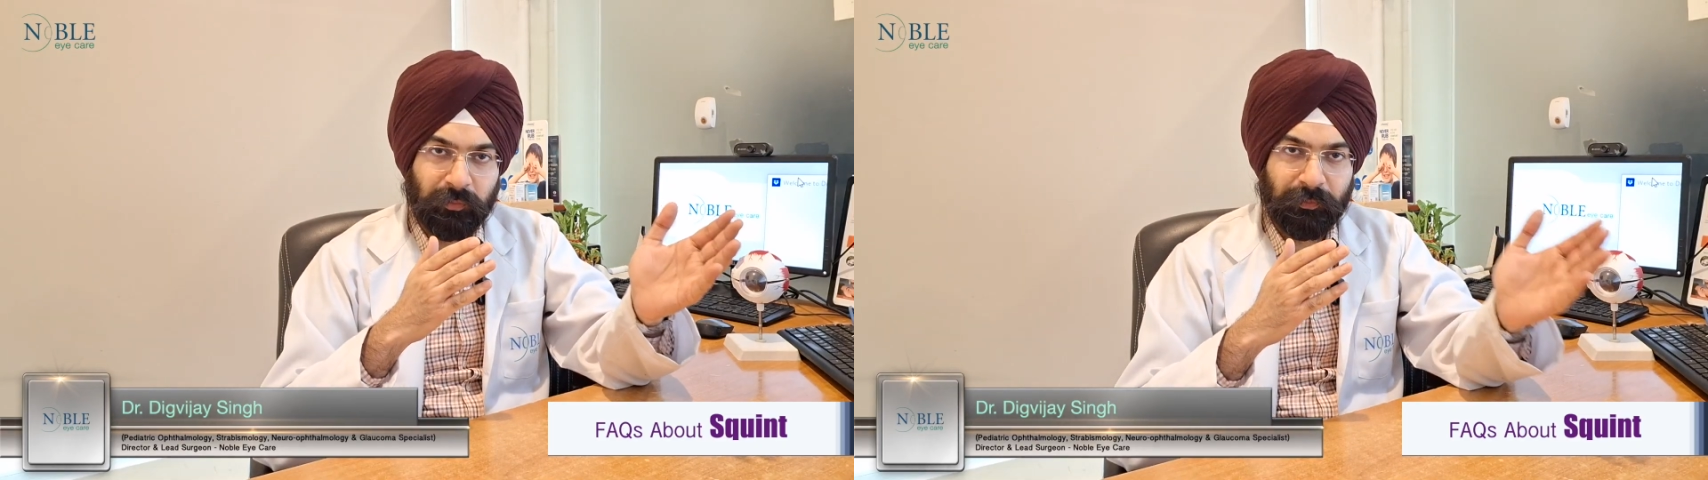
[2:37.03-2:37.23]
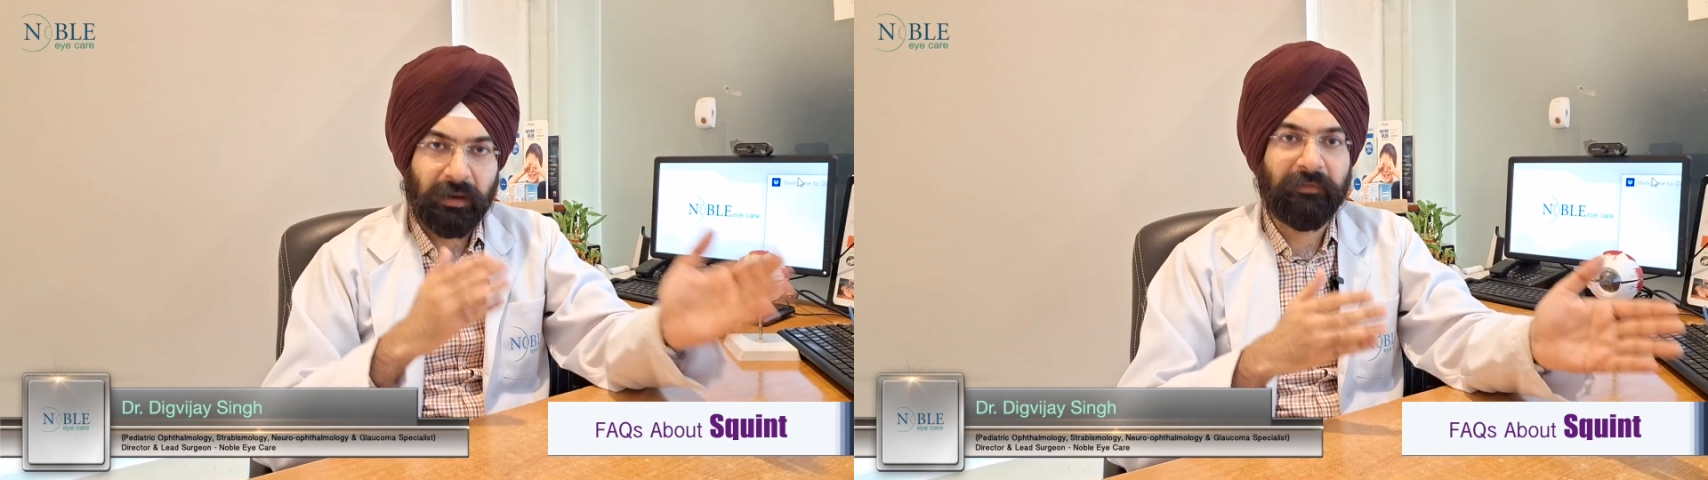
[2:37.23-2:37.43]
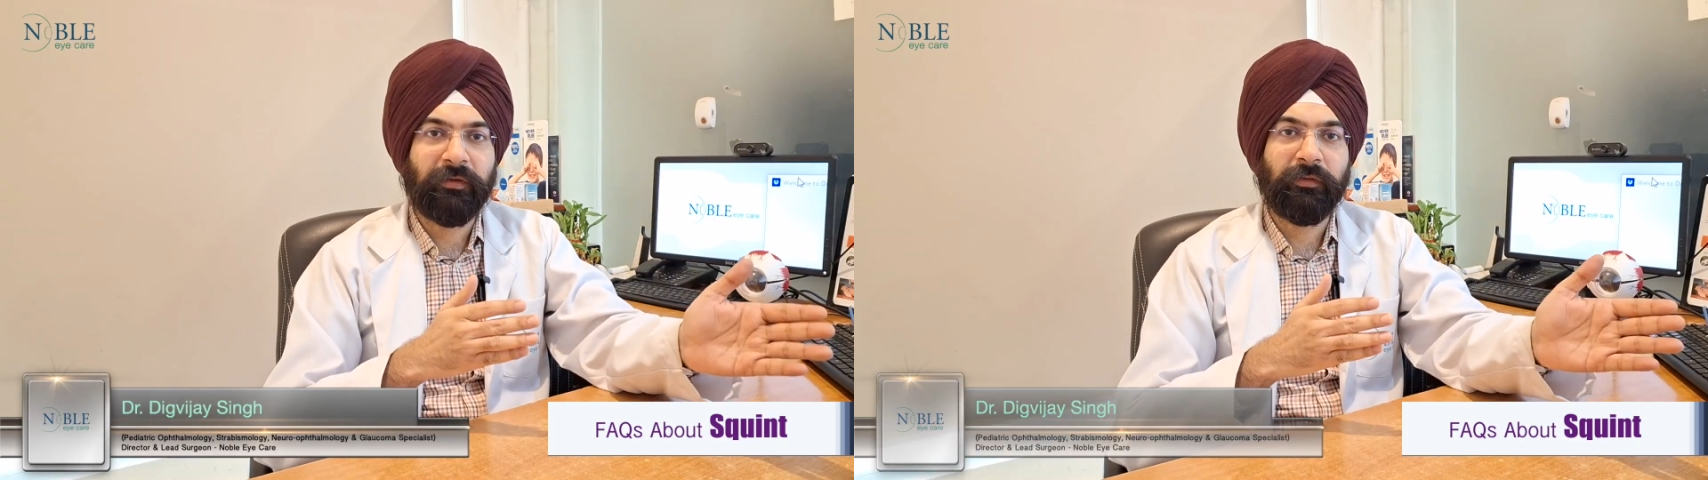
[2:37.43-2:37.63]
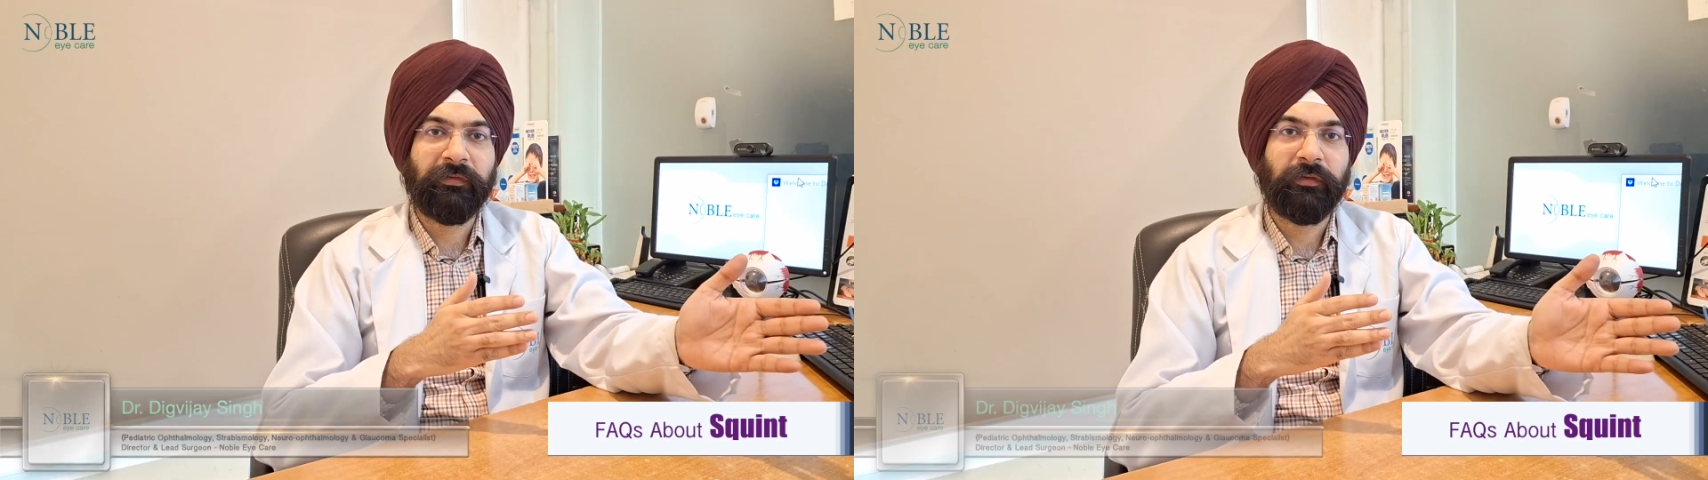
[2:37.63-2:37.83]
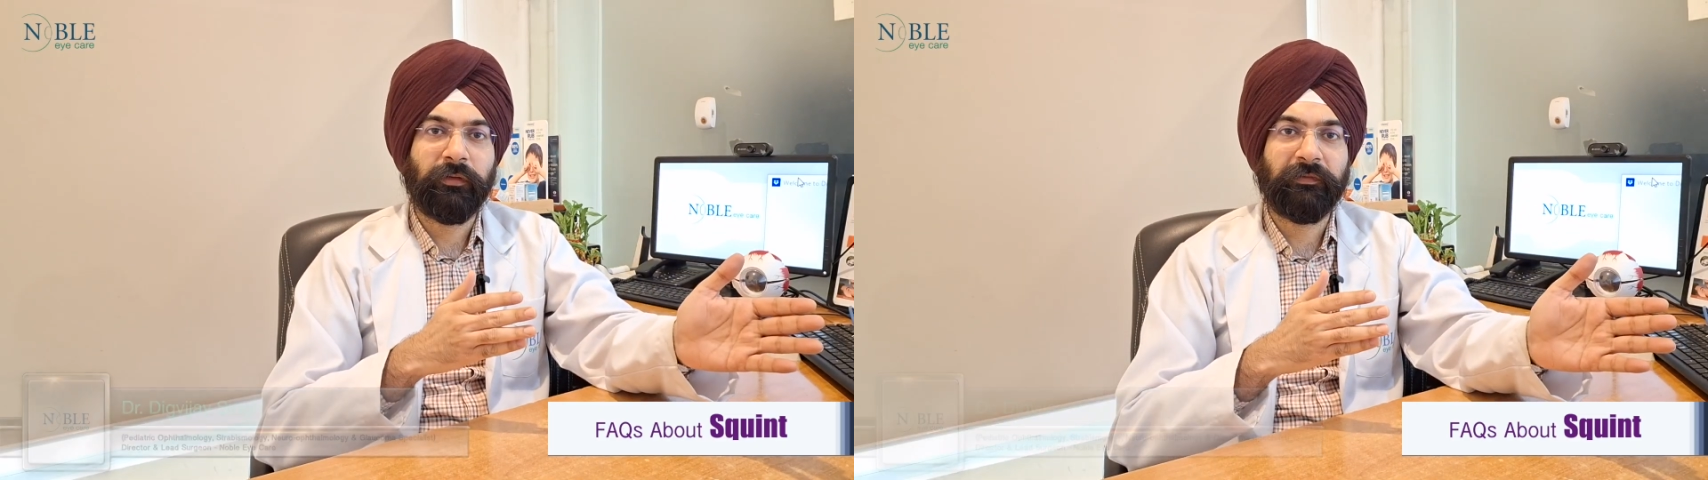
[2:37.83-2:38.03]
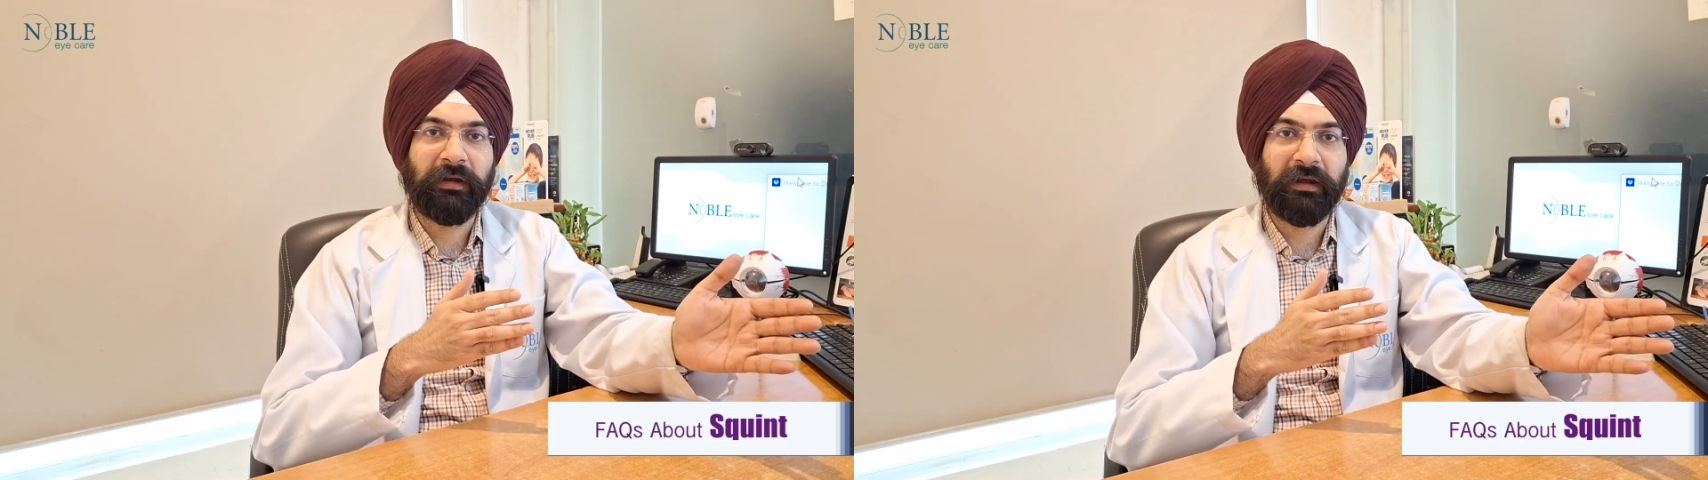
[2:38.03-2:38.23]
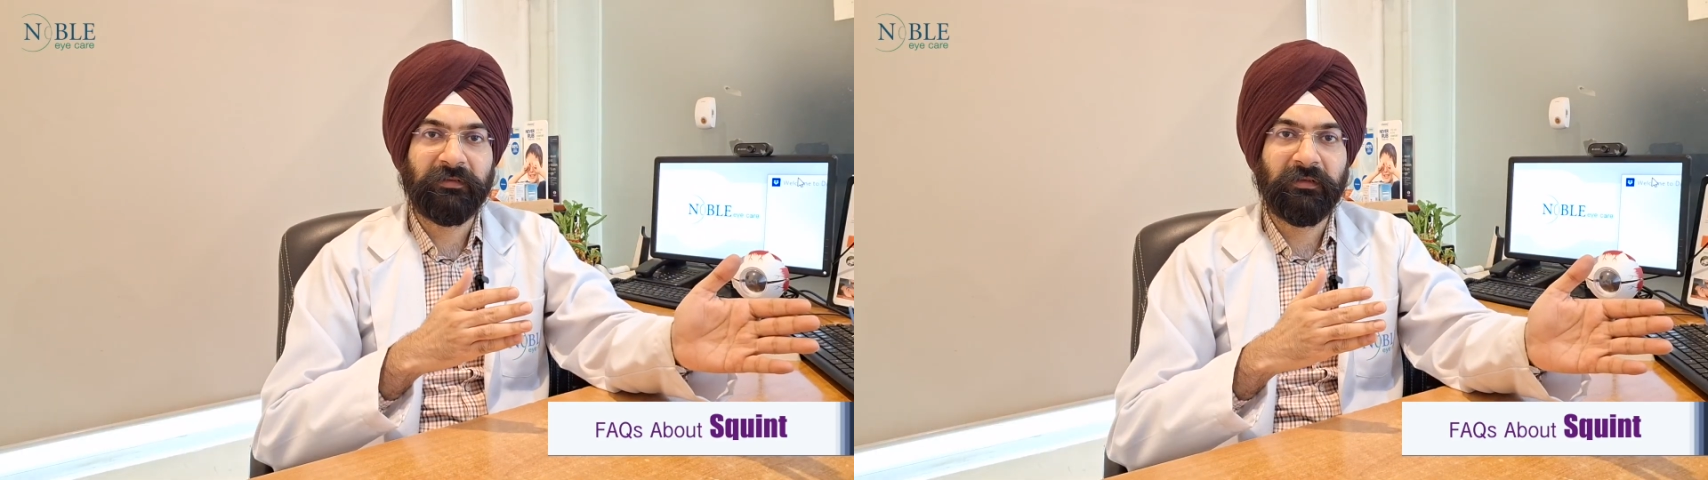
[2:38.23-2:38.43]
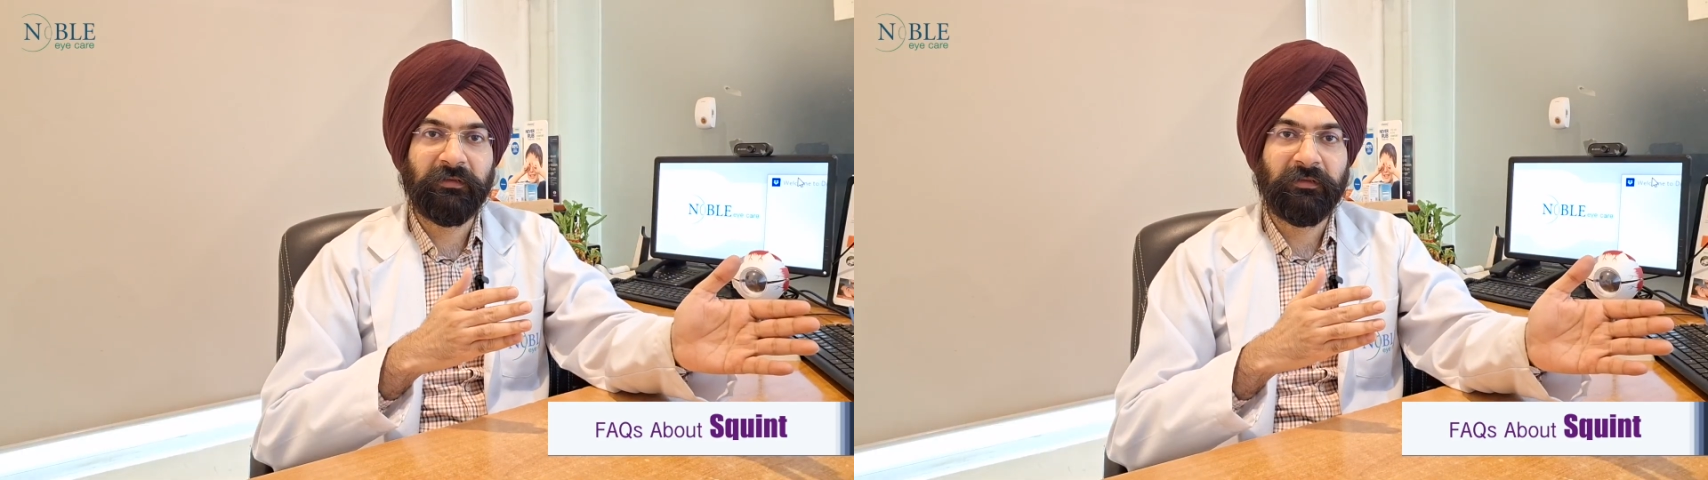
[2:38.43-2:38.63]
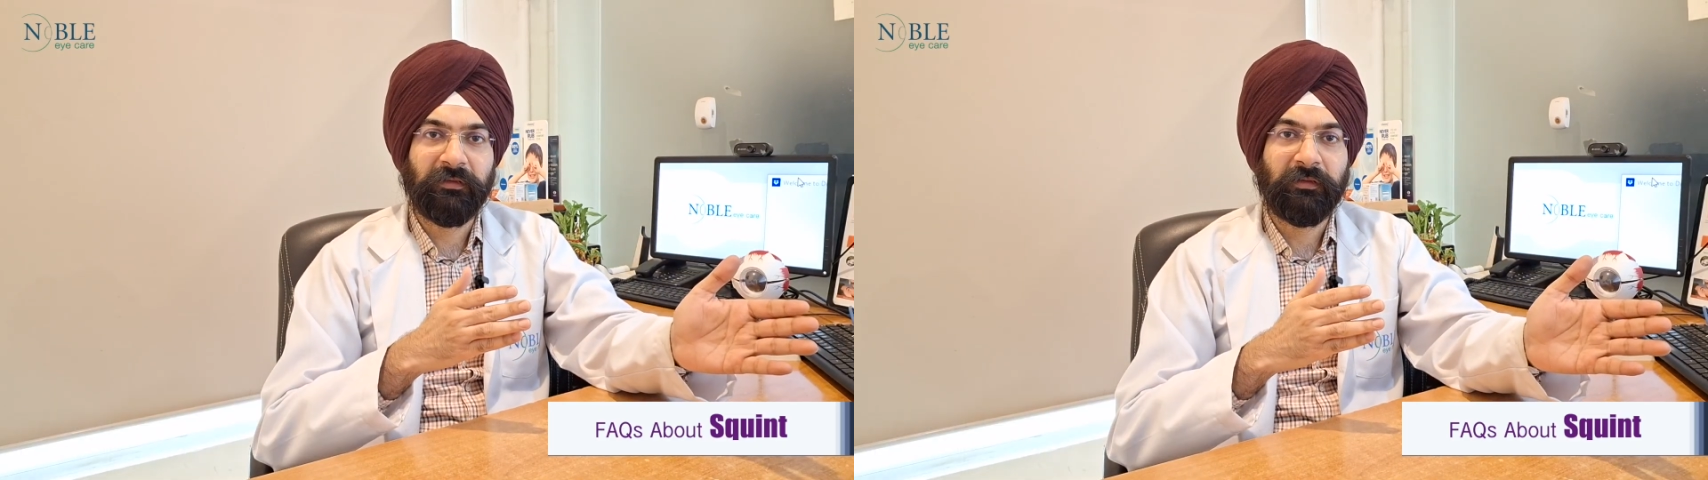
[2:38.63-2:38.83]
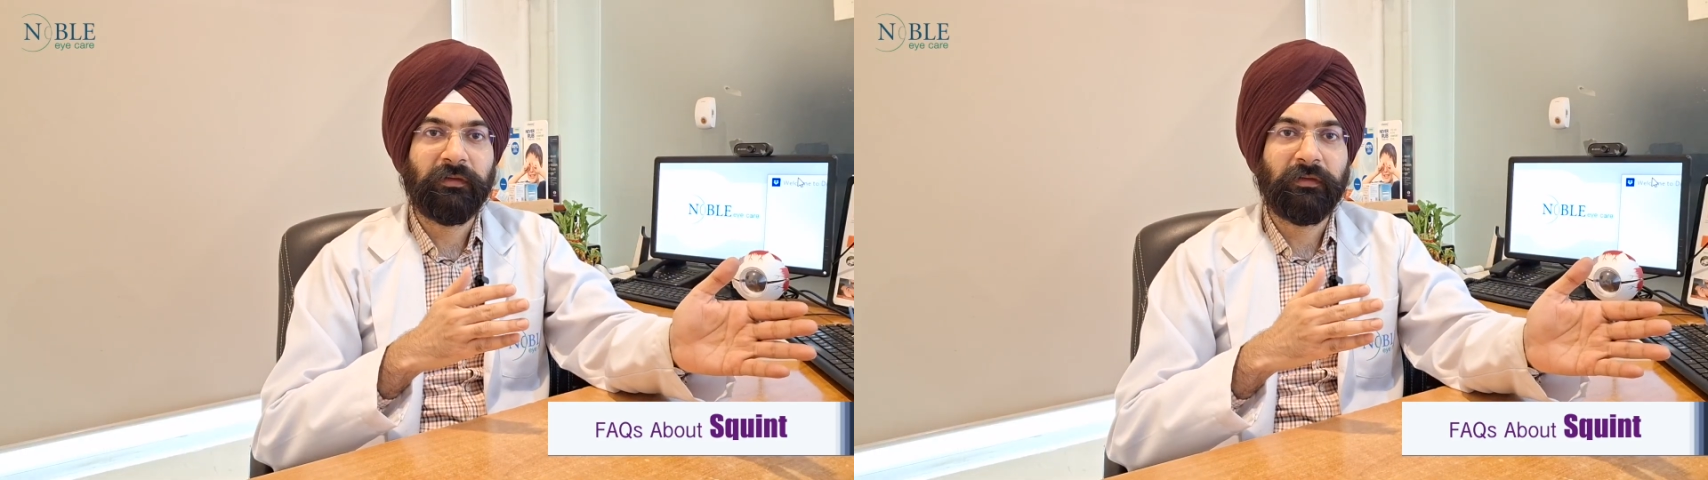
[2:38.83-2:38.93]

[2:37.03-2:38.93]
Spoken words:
power of glasses,